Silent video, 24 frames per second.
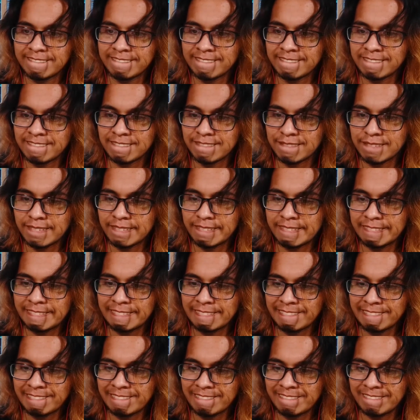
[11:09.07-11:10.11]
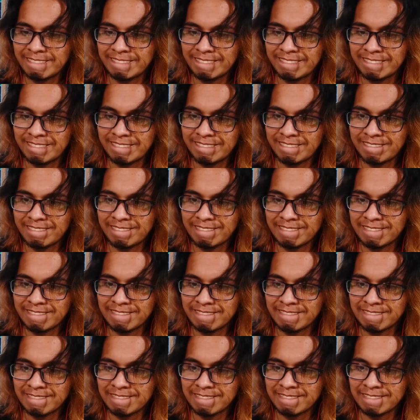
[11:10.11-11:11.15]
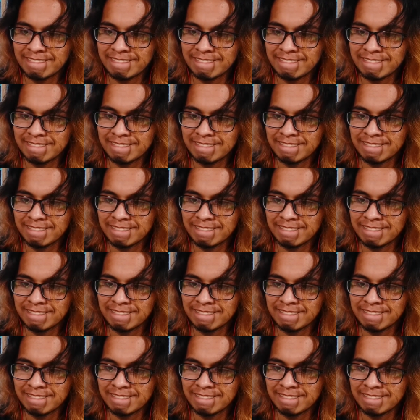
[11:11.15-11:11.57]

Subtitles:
(no one is talking)